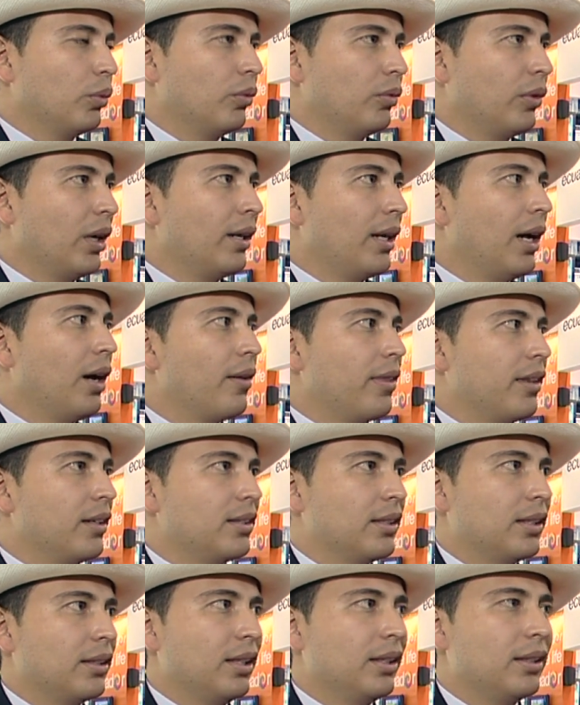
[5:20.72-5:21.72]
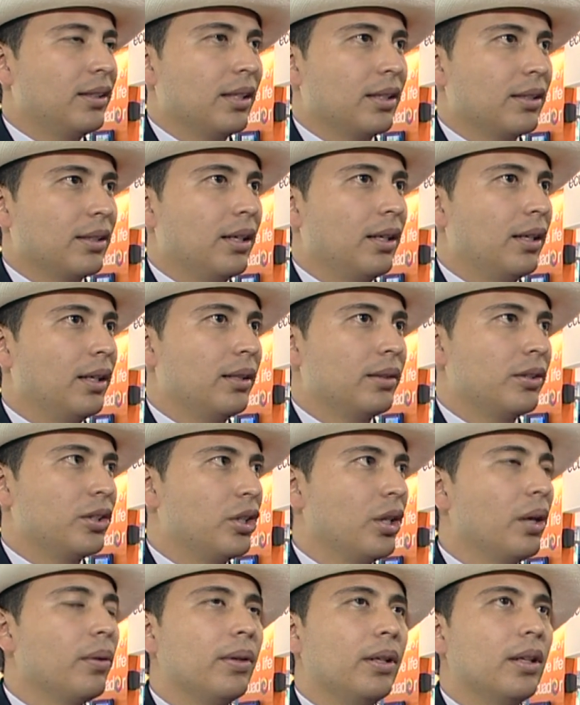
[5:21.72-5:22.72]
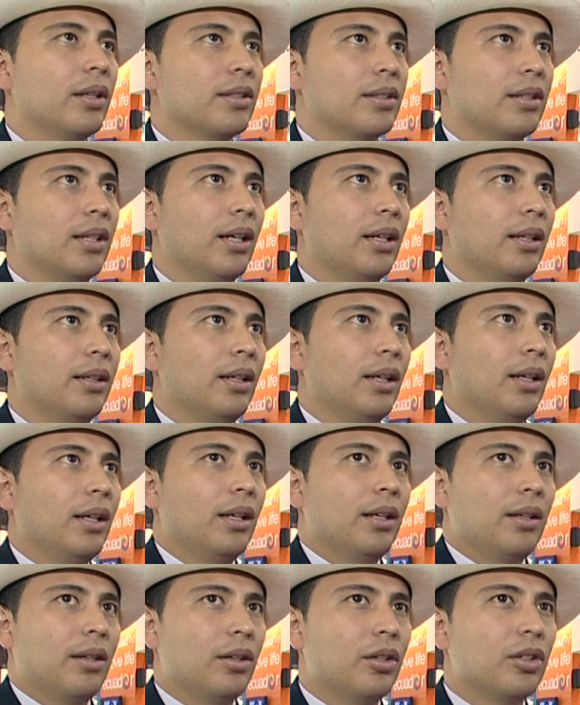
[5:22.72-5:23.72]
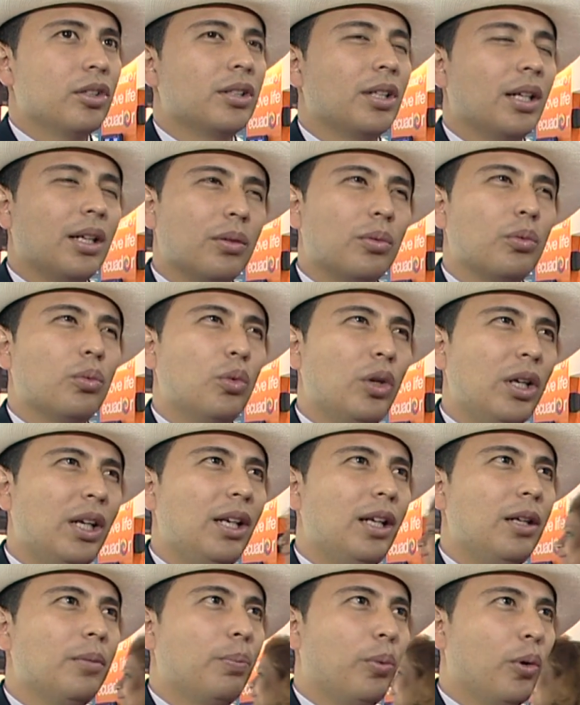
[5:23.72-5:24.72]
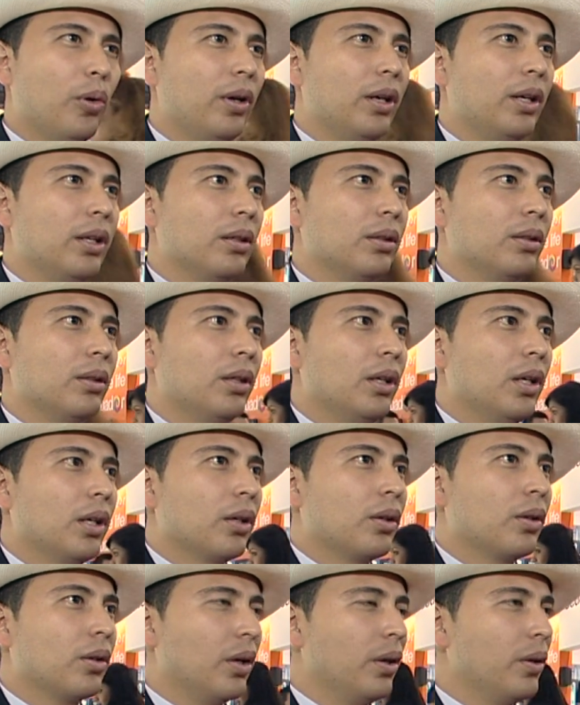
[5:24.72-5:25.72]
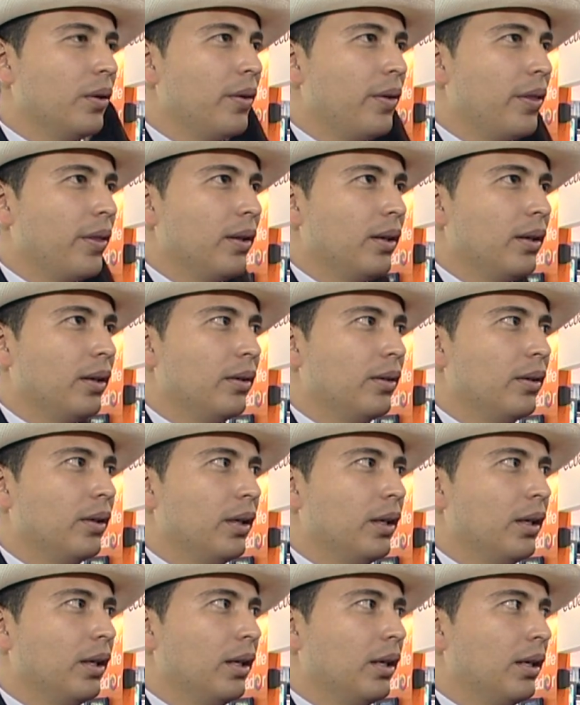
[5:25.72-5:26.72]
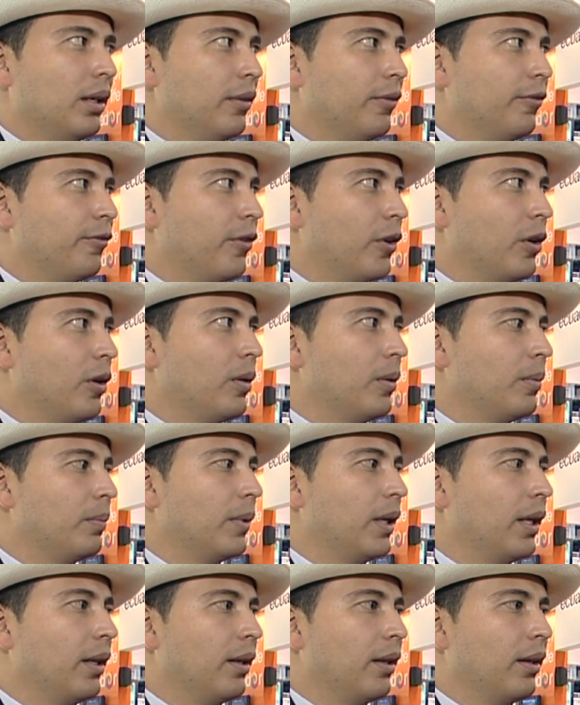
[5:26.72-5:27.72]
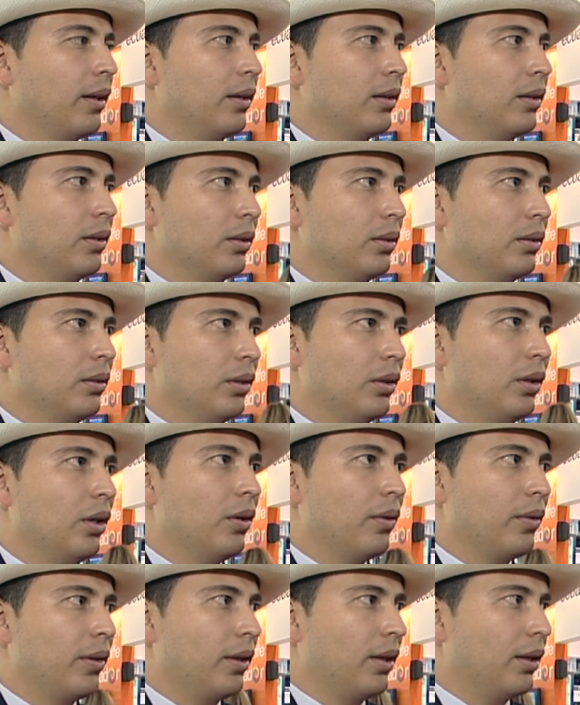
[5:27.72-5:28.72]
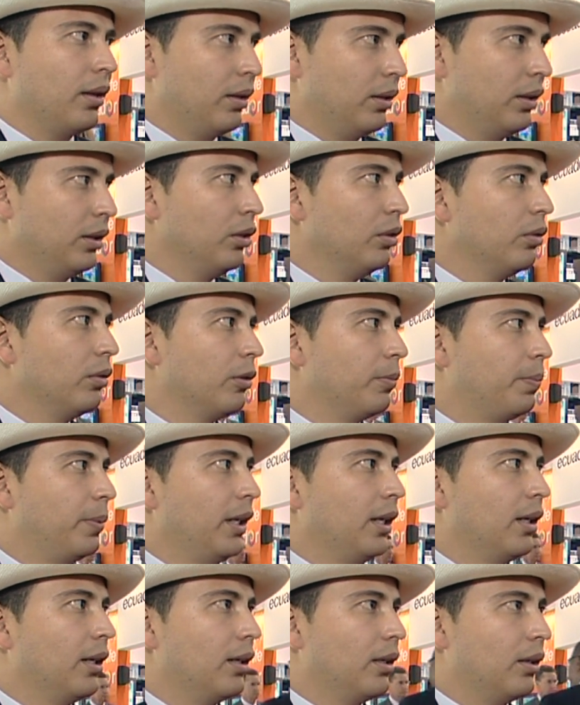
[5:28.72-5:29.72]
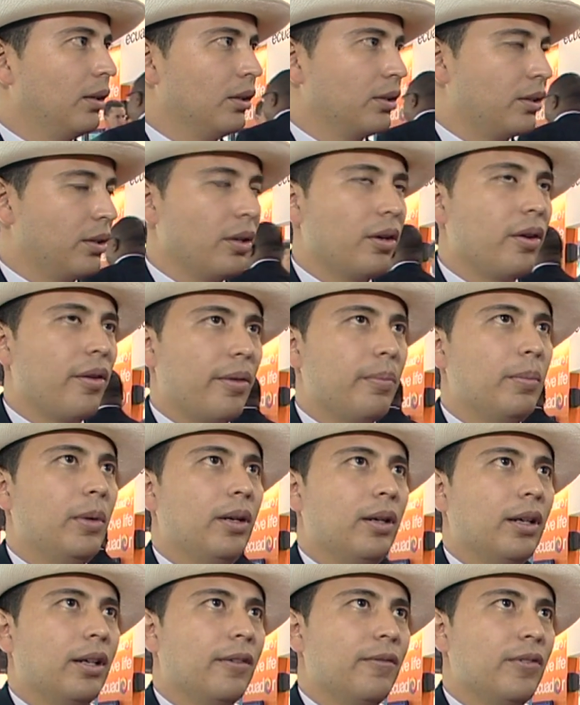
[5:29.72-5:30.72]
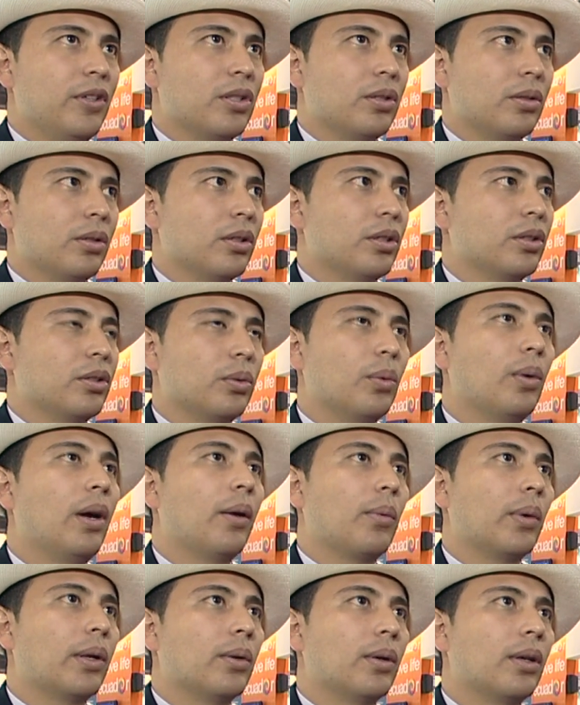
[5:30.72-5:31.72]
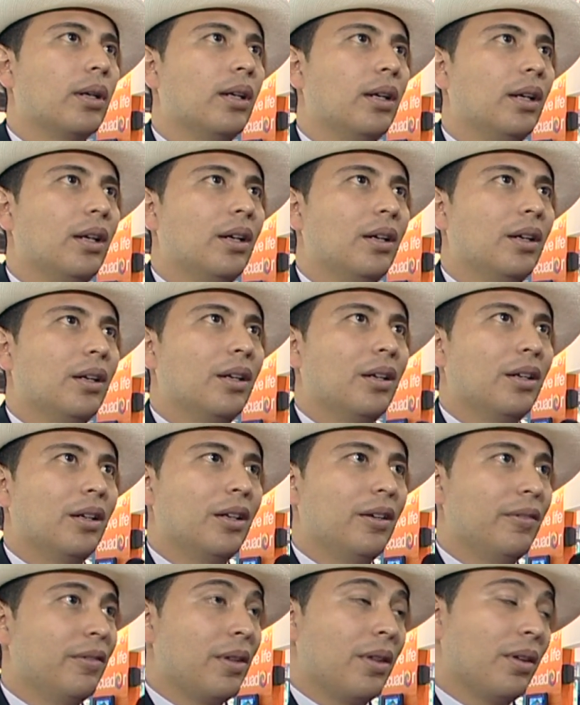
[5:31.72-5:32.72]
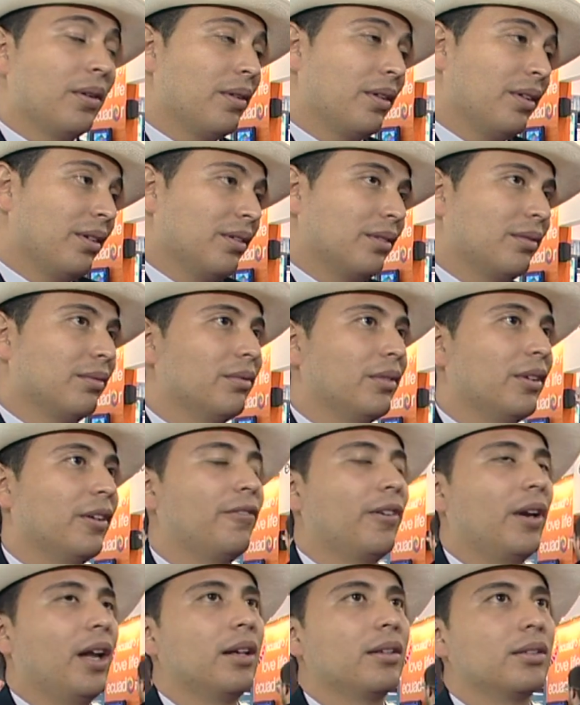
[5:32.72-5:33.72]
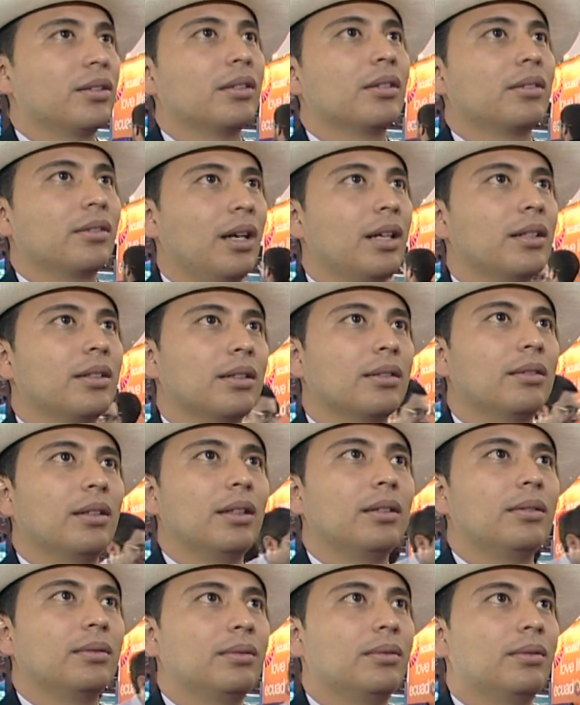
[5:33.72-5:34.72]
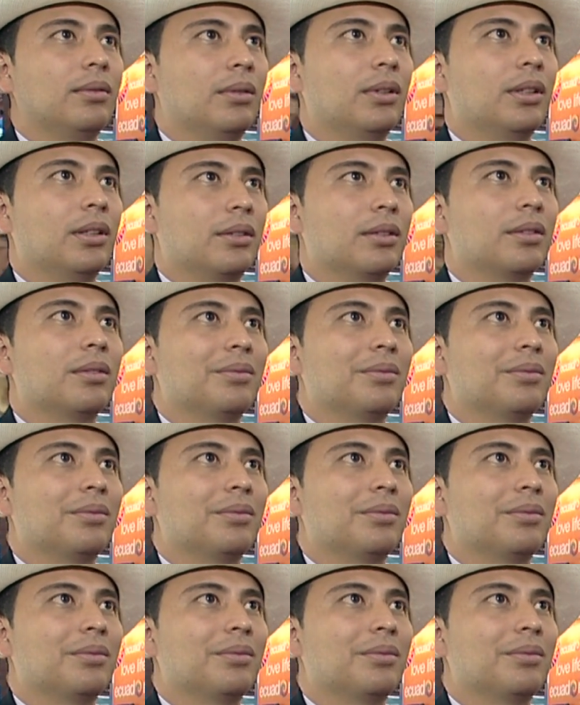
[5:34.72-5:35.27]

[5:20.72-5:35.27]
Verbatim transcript: right now the statistics are showing us that there's a really important growth uh, from you know the European and also North American visitors to mm-hmm. Ecuador do. Even well, that's very encouraging. financial crisis, yeah. Great.